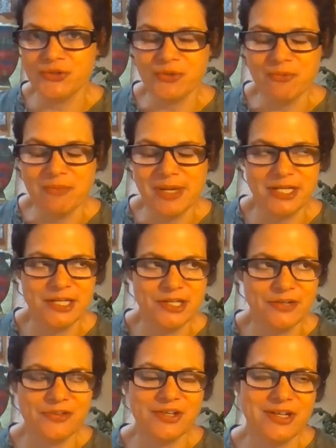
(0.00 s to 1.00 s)
you to many
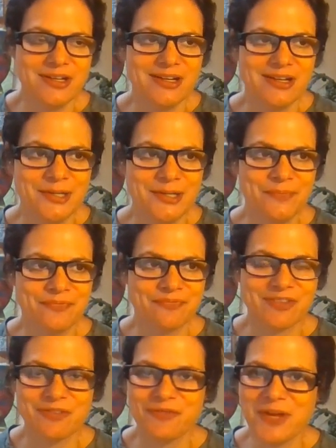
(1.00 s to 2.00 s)
of the
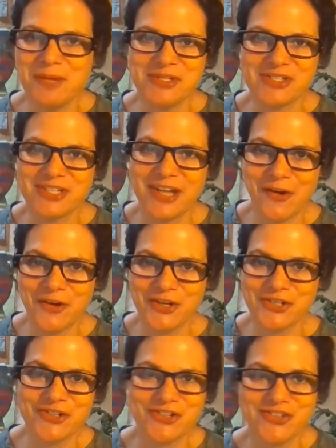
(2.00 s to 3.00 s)
famous
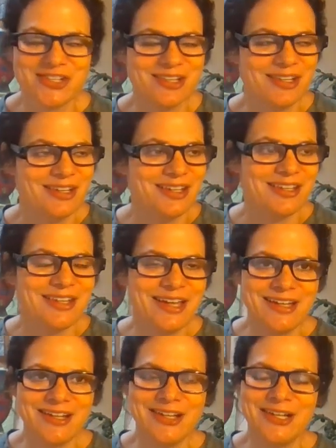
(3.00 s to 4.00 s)
characters
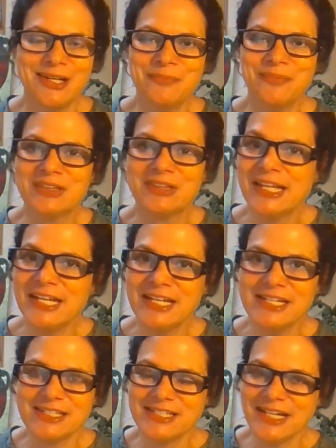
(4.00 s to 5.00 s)
that
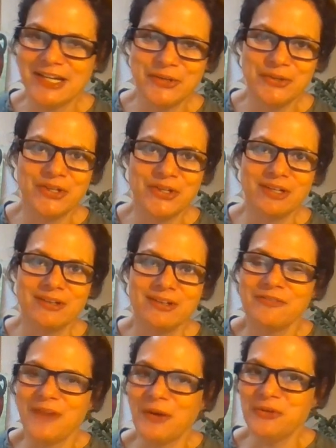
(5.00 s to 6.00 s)
laid down the
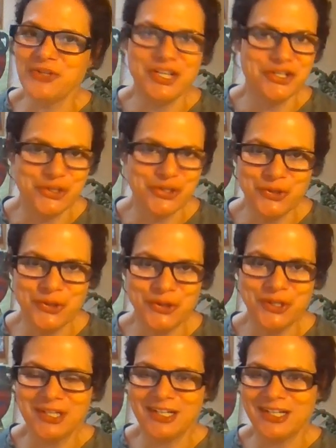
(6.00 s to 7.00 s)

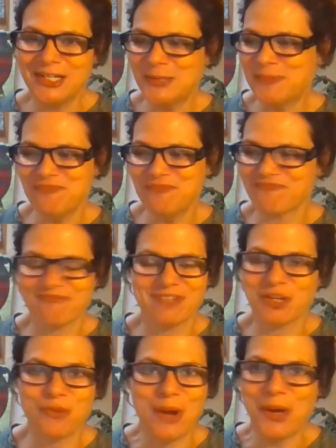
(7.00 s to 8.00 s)
foundational
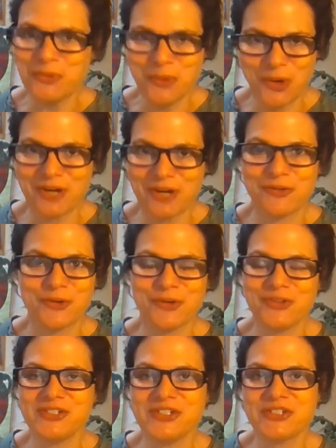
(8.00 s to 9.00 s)
groundwork
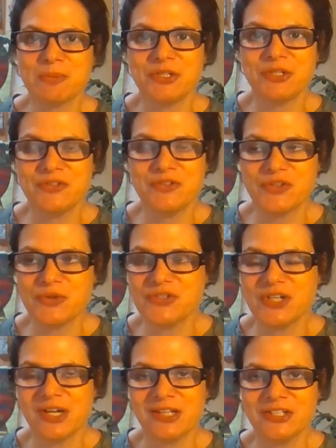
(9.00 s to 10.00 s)
for the discipline of
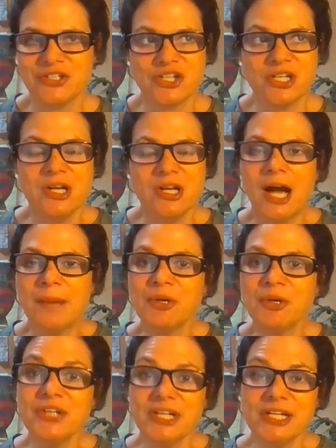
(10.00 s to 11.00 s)
sociology. I'm
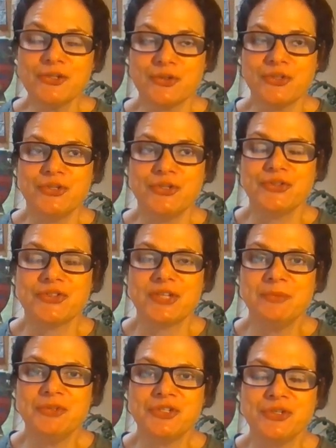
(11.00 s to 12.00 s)
going to introduce
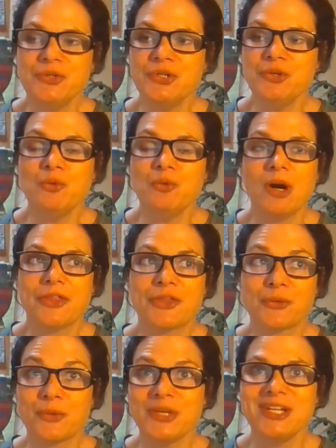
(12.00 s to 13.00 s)
them to you
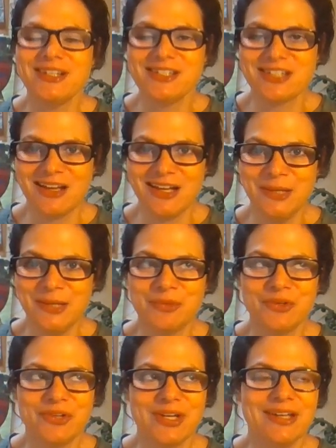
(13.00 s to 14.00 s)
3 at a
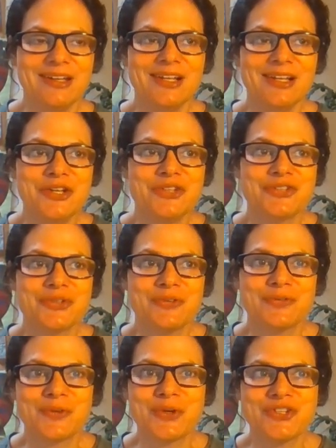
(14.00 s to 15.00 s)
time, okay? So
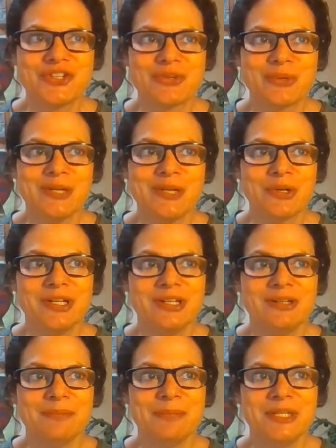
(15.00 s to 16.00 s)
the first 3 we're
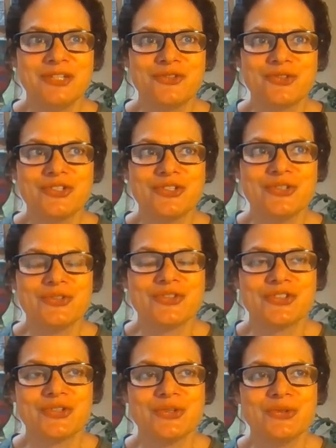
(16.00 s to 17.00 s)
going to be
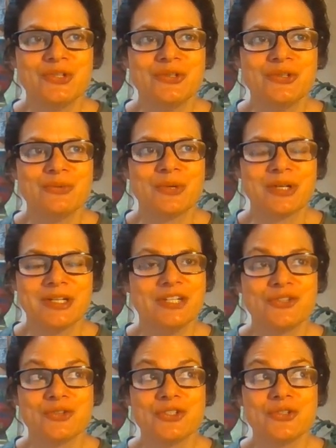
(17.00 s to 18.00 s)
introduced to you. We're going to
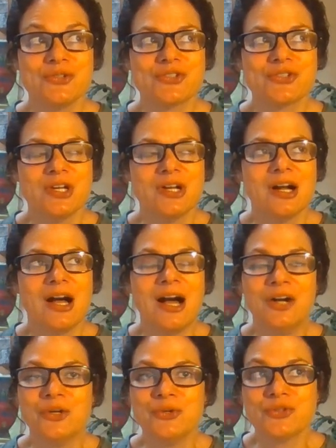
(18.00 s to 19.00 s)
introduce
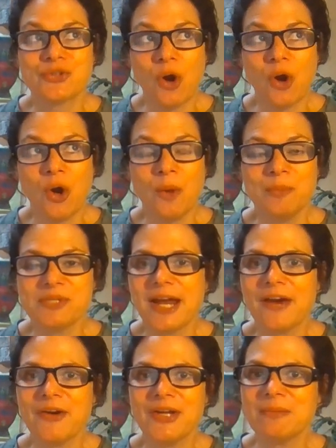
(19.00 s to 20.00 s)
Auguste Comte,
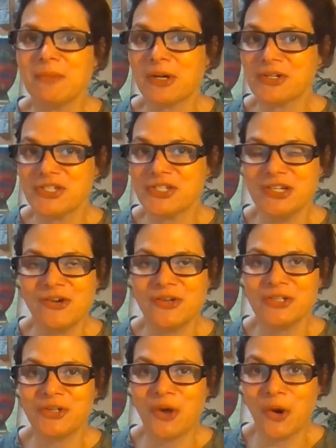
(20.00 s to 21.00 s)
Harriet Martineau,
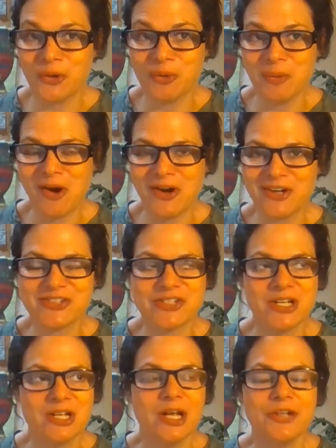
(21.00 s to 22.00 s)
and Karl
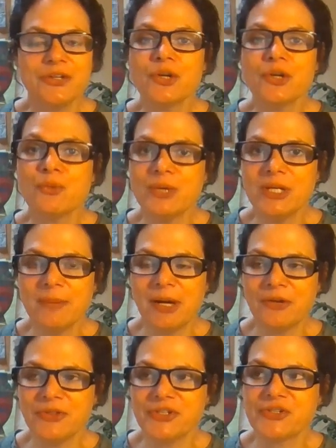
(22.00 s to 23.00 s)
Marx. You're going to read
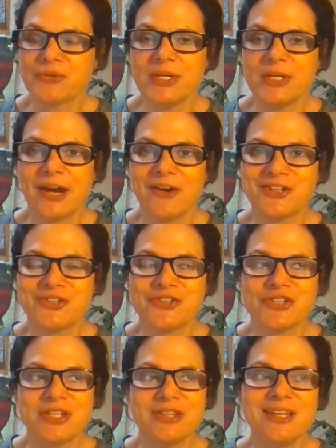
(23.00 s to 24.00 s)
about these 3
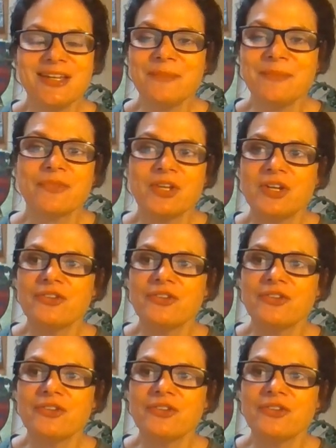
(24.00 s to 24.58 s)
characters, and then